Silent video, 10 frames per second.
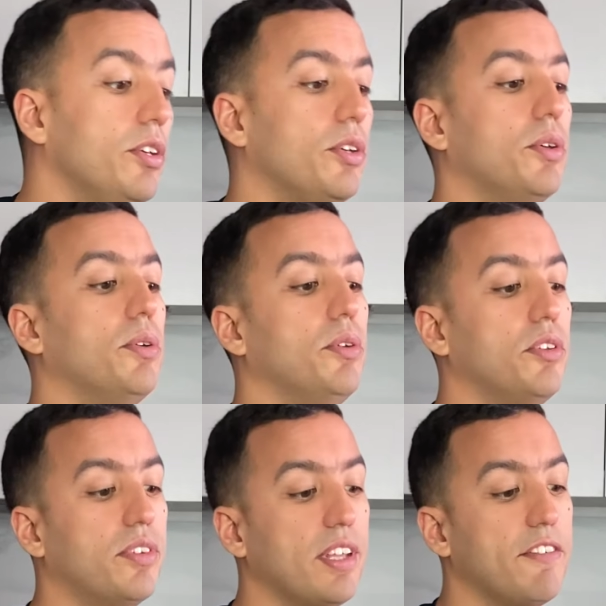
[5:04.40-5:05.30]

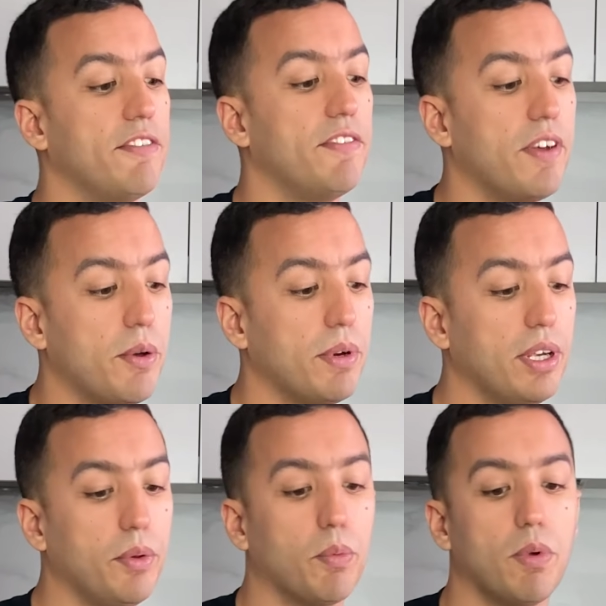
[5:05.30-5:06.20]
use a
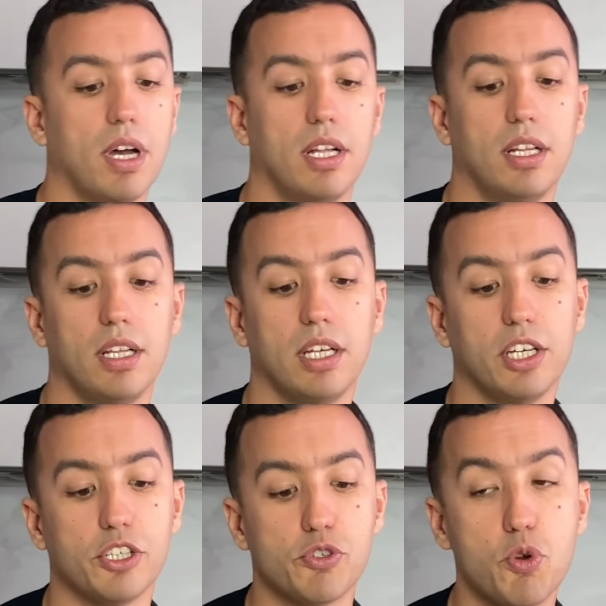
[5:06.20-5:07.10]
very well
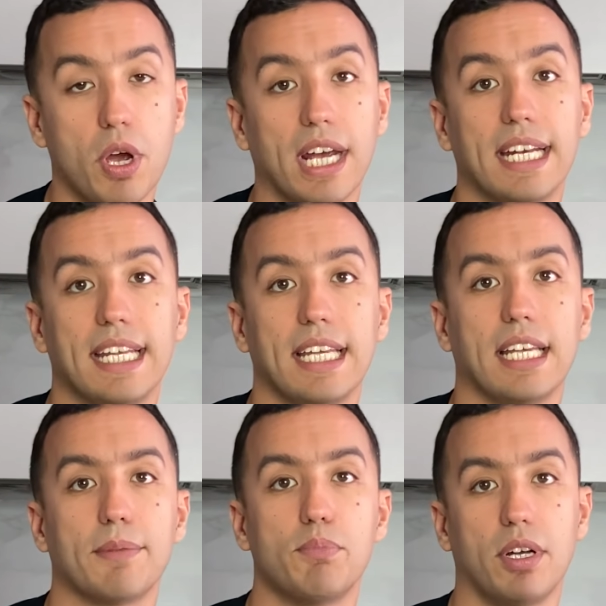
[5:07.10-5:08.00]

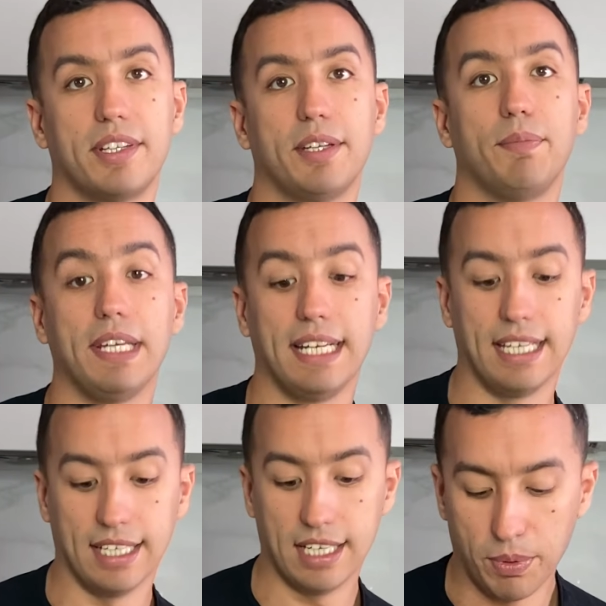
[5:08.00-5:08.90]
draining potting
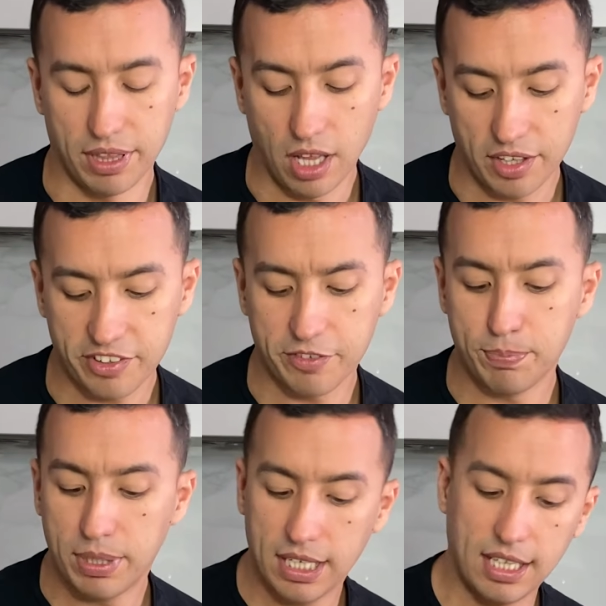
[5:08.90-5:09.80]
media with lots of
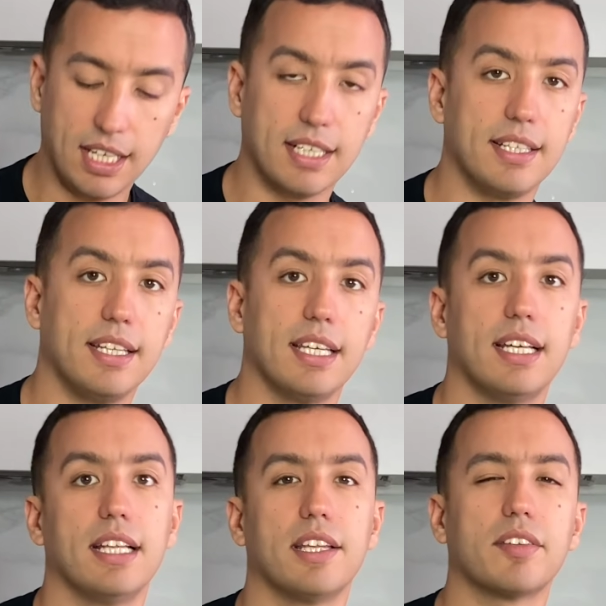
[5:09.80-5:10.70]
perlite in
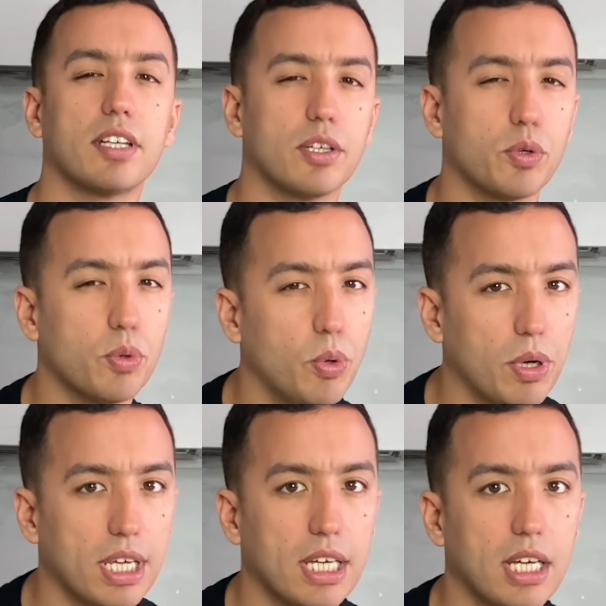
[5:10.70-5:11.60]
here. There's
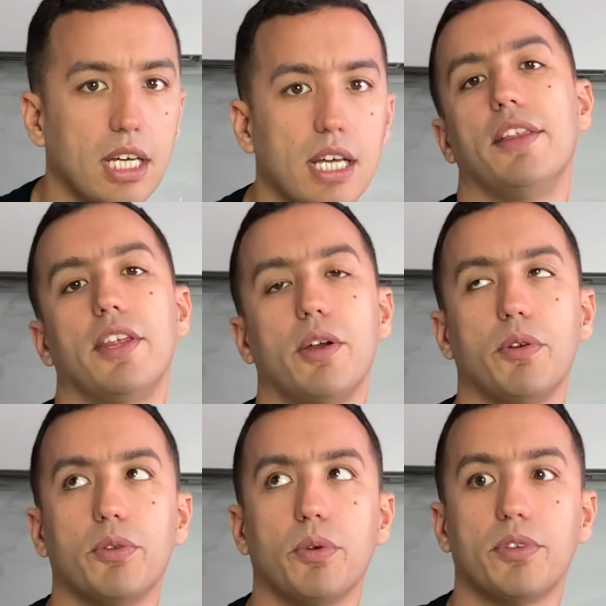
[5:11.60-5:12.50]
cocoa, there
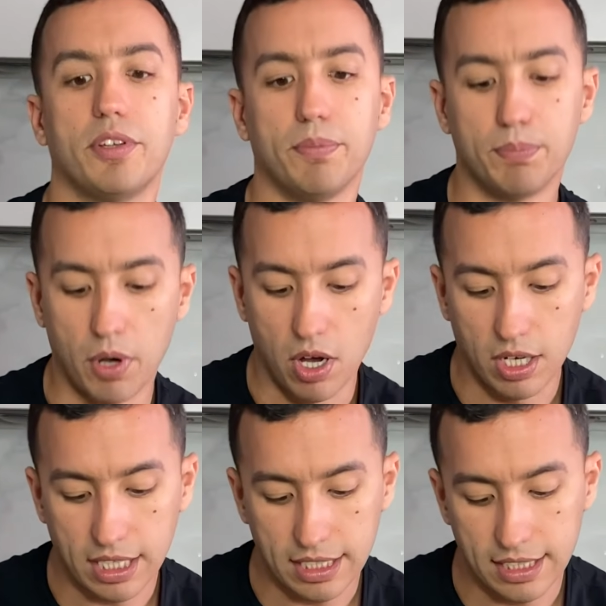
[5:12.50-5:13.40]
is also
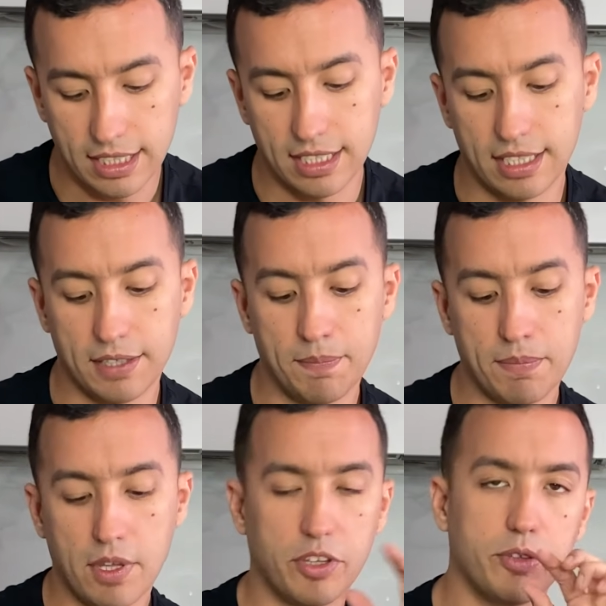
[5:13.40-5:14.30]
bark in here,
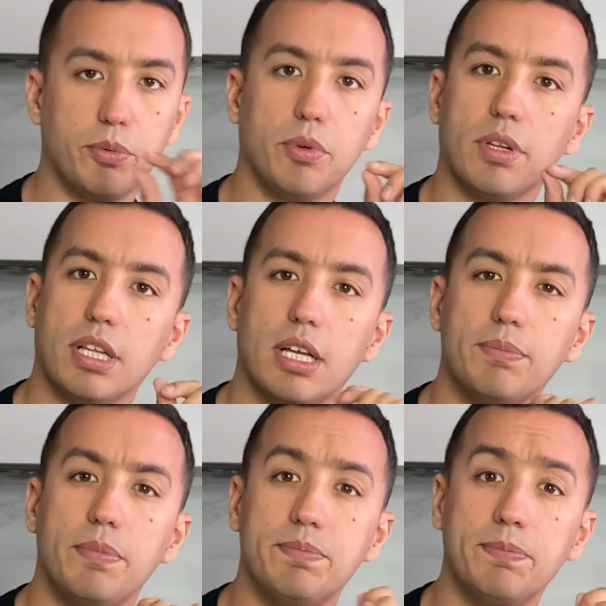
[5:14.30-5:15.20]
small
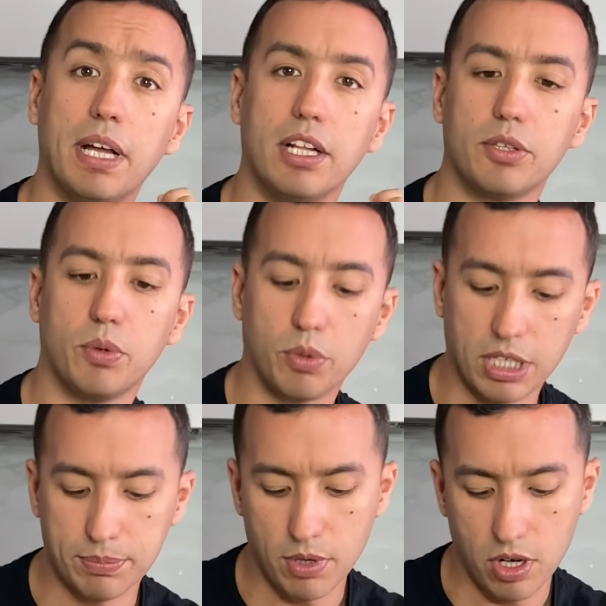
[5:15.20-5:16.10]
mulled
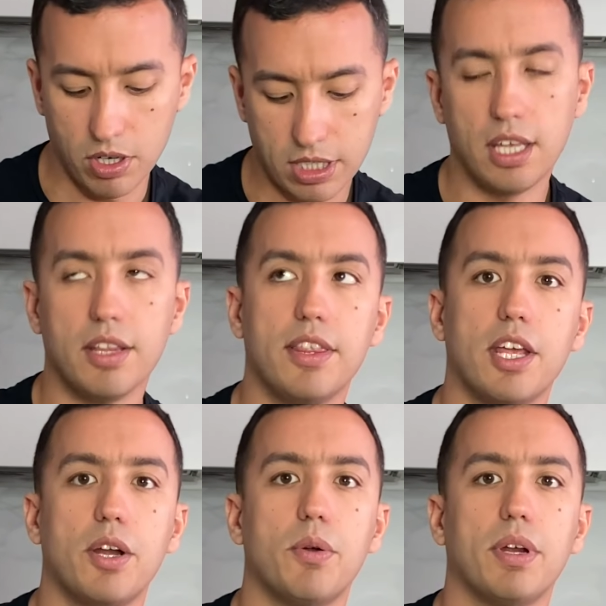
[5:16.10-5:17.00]
orchid bark,
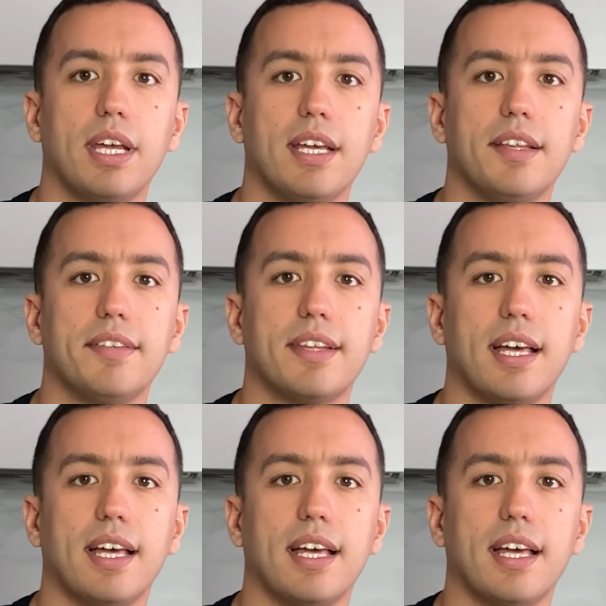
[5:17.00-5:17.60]
there is